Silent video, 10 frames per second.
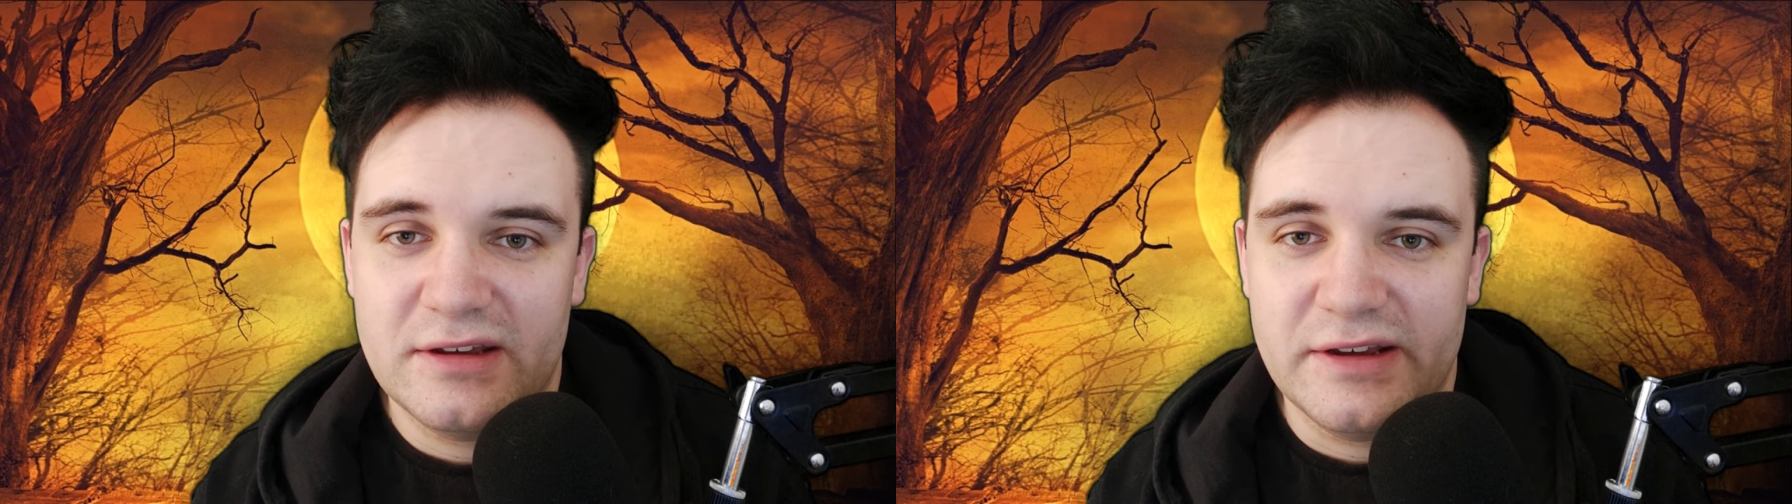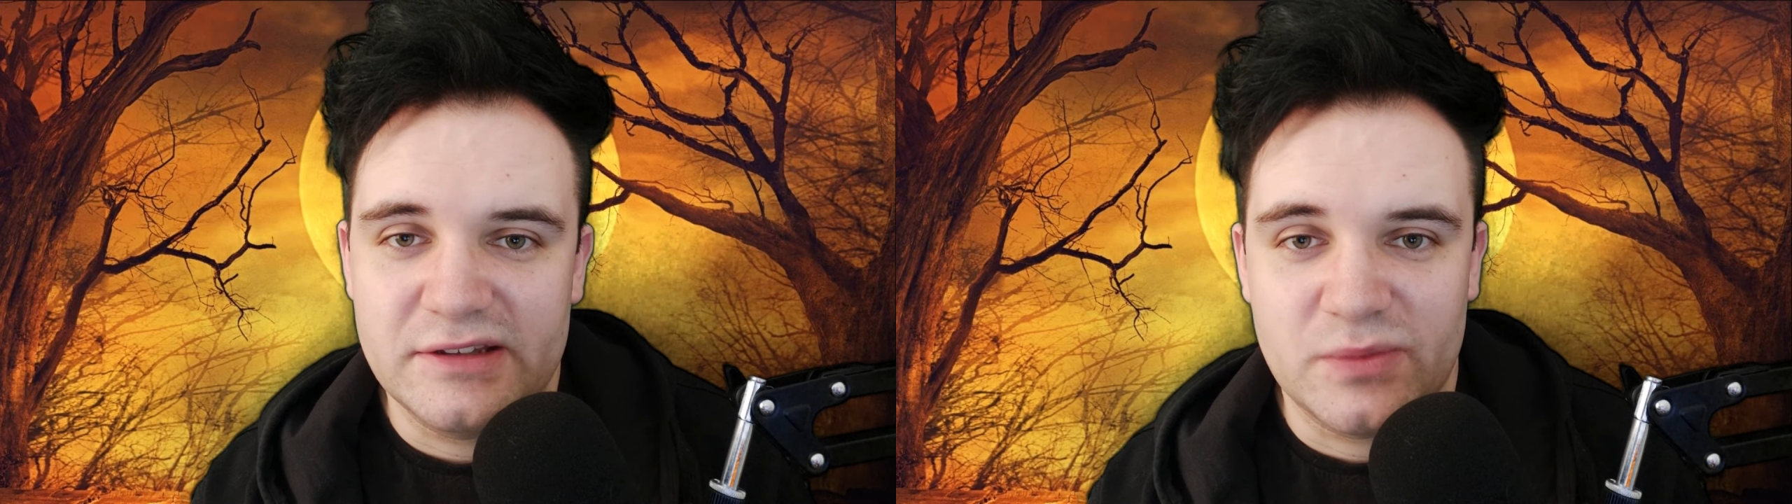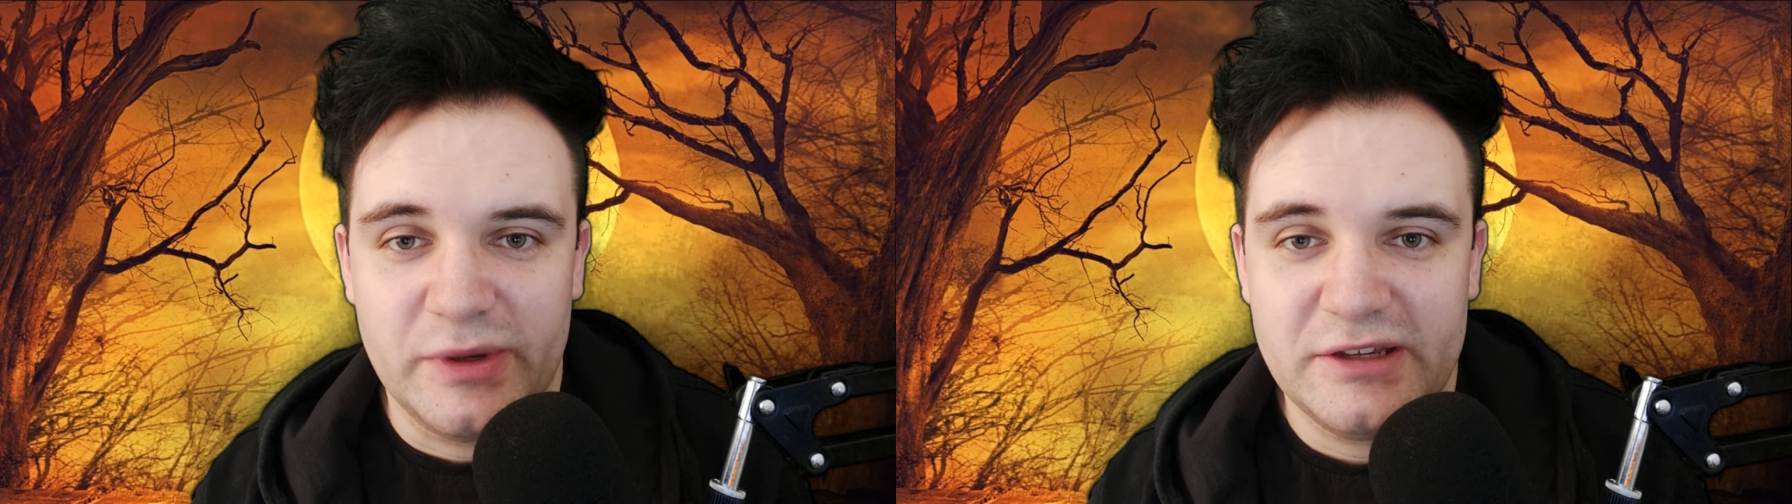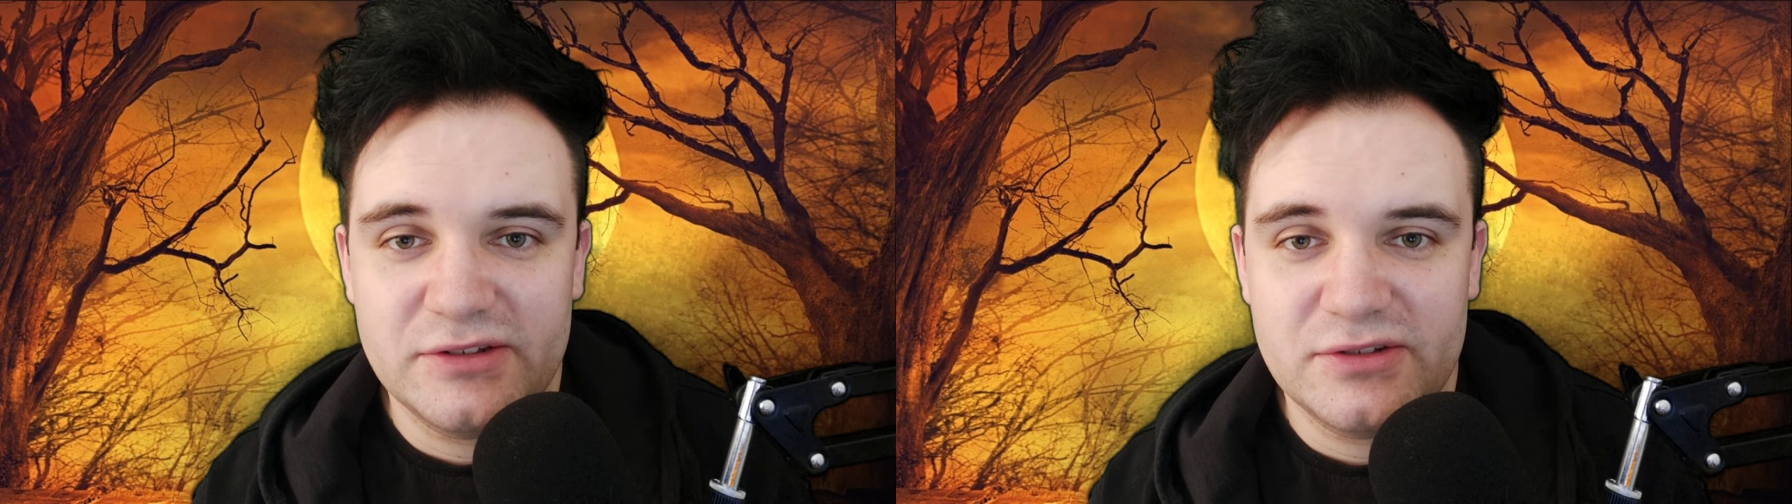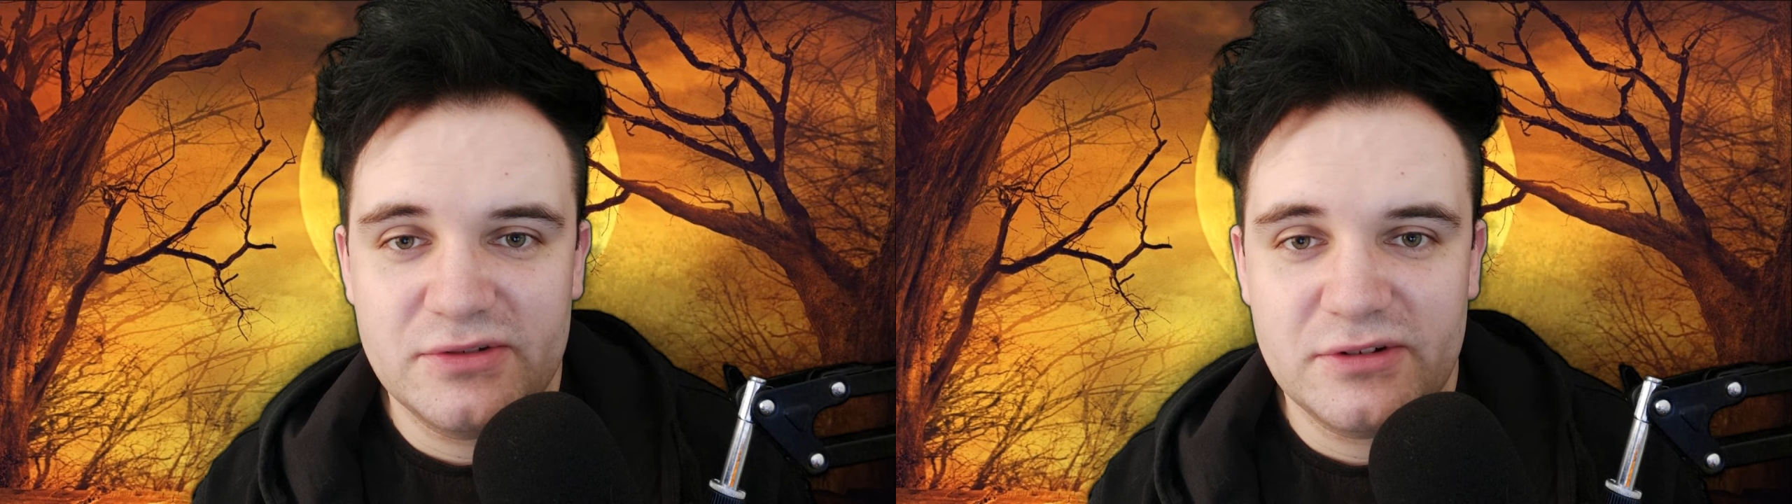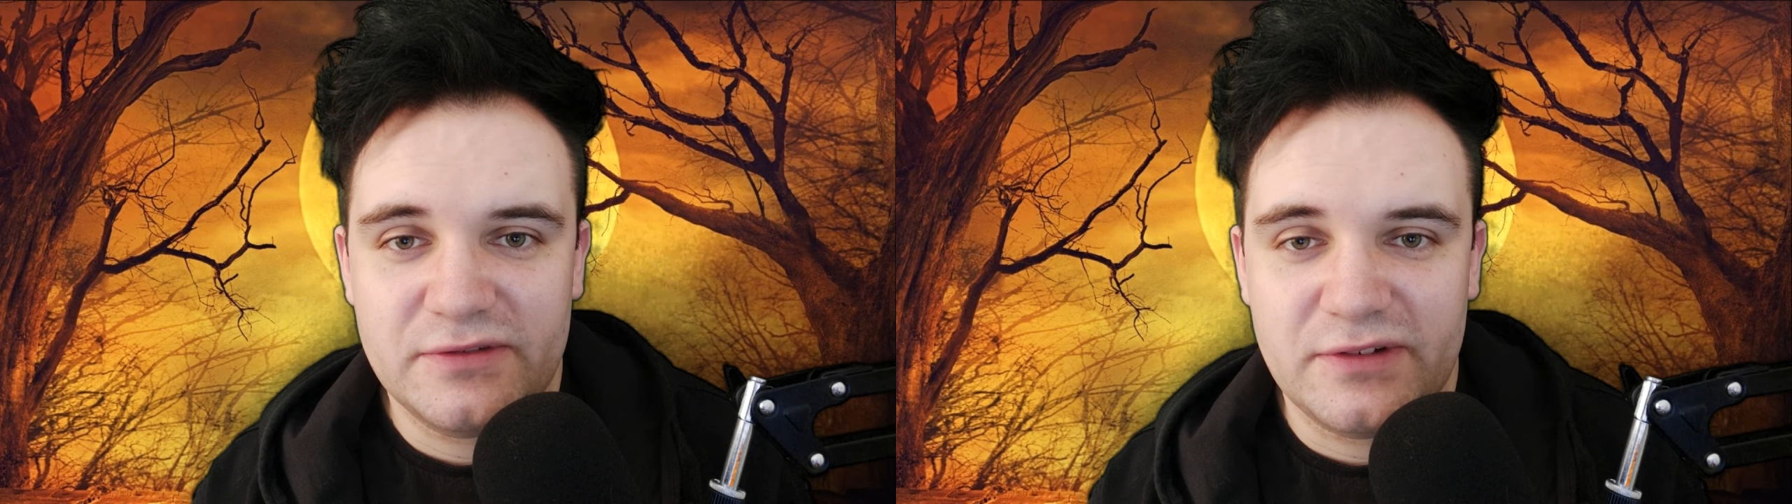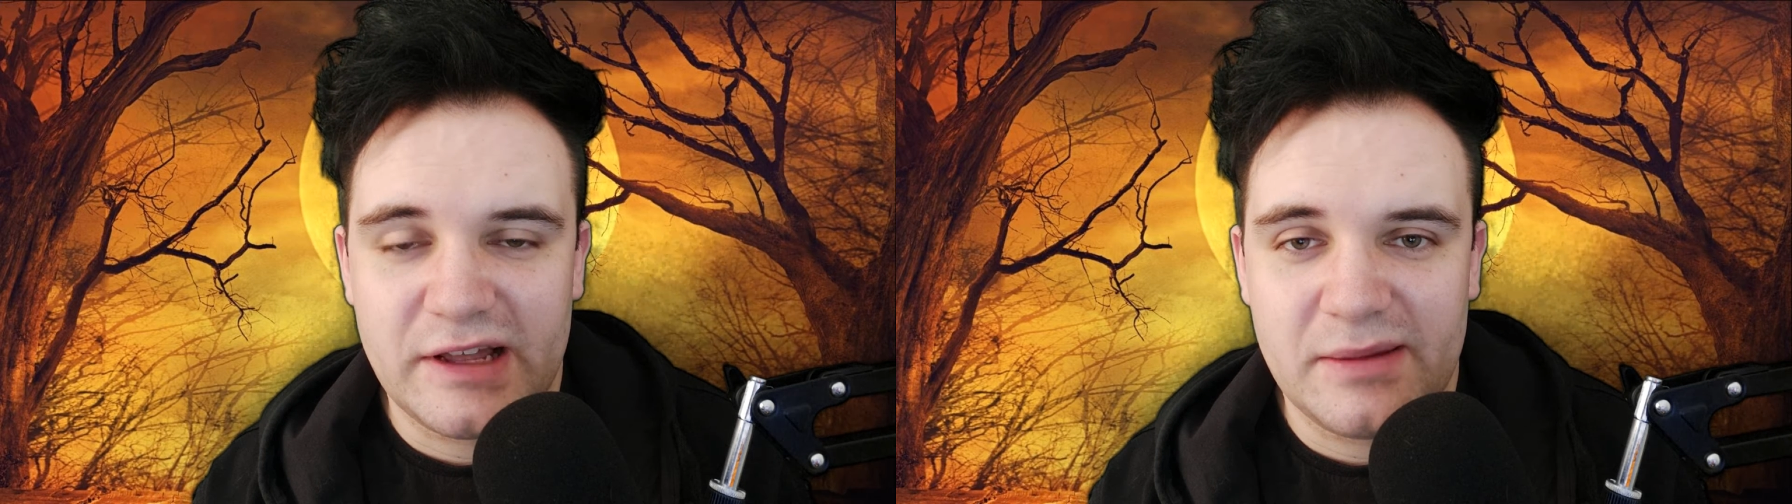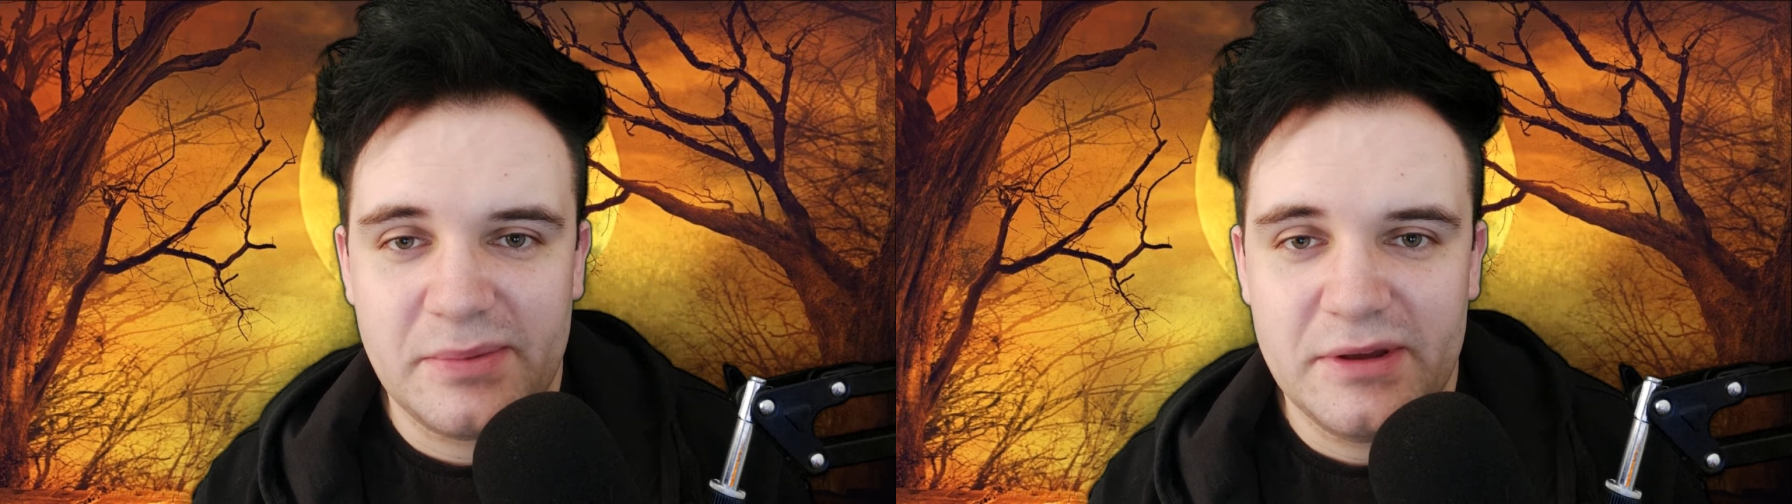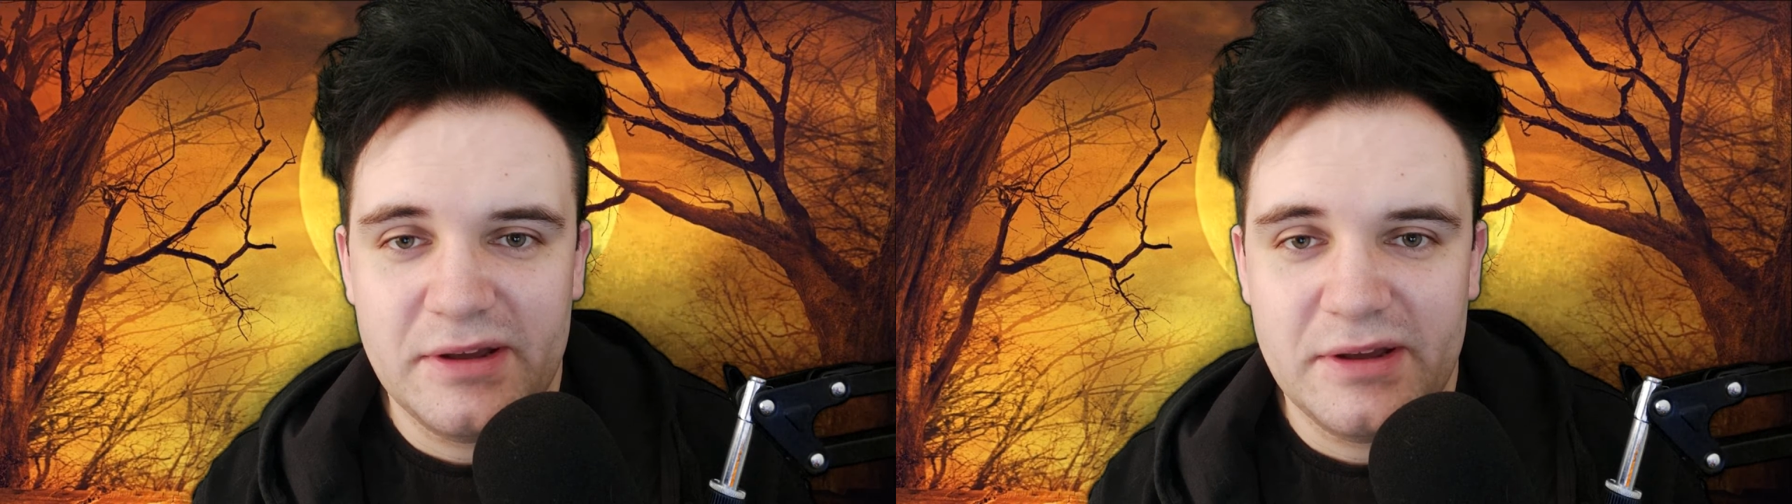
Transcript: its wings do not flap,